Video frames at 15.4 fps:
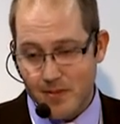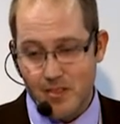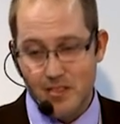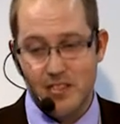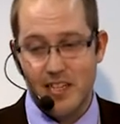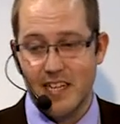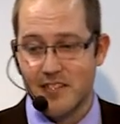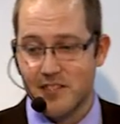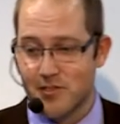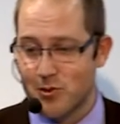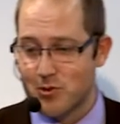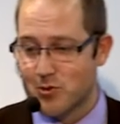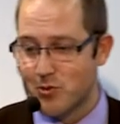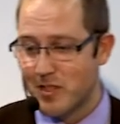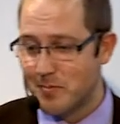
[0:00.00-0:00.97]
Standards
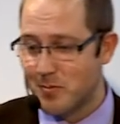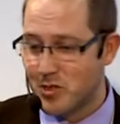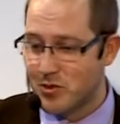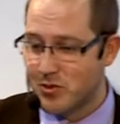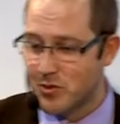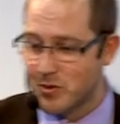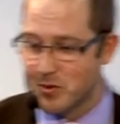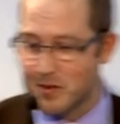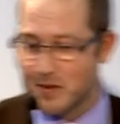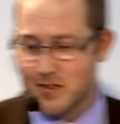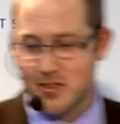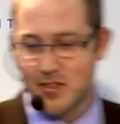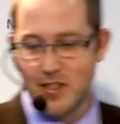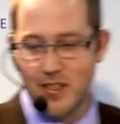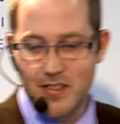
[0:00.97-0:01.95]
contribute to
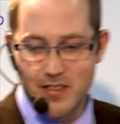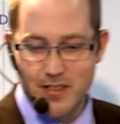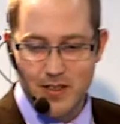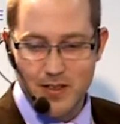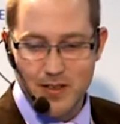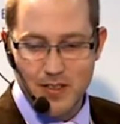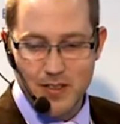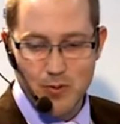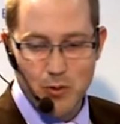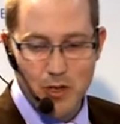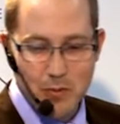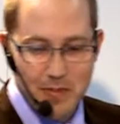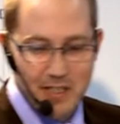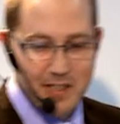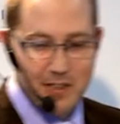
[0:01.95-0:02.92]
the
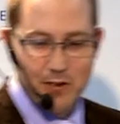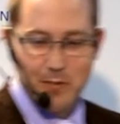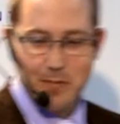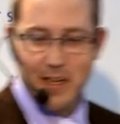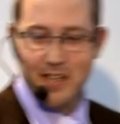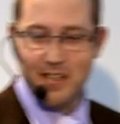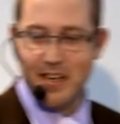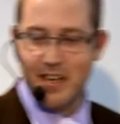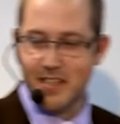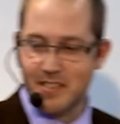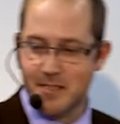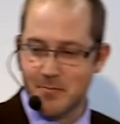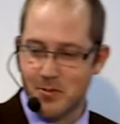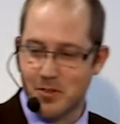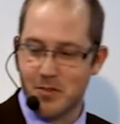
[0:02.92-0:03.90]
well-being of
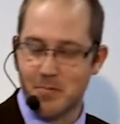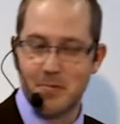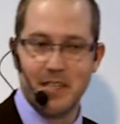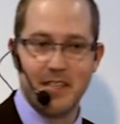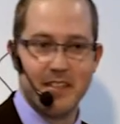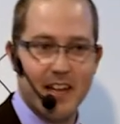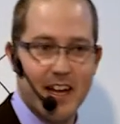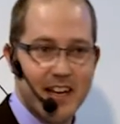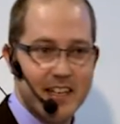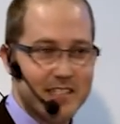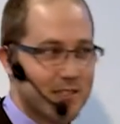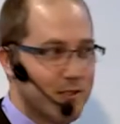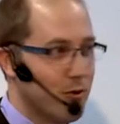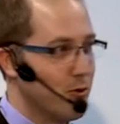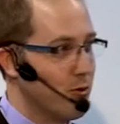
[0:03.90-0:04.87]
mankind. I'm going to be an
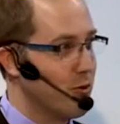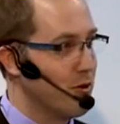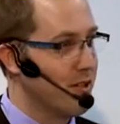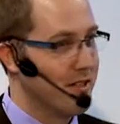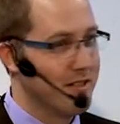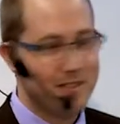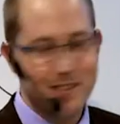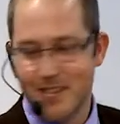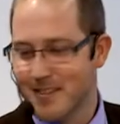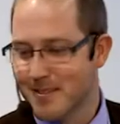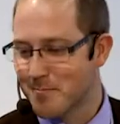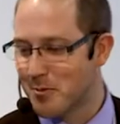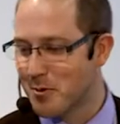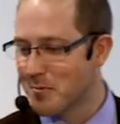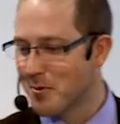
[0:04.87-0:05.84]
ISO
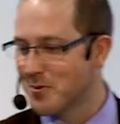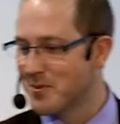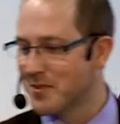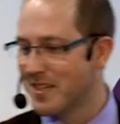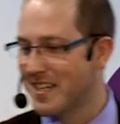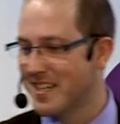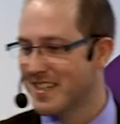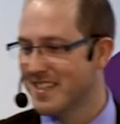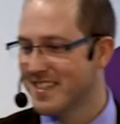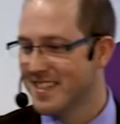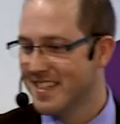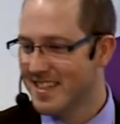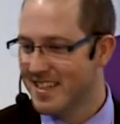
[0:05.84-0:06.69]
promoter here.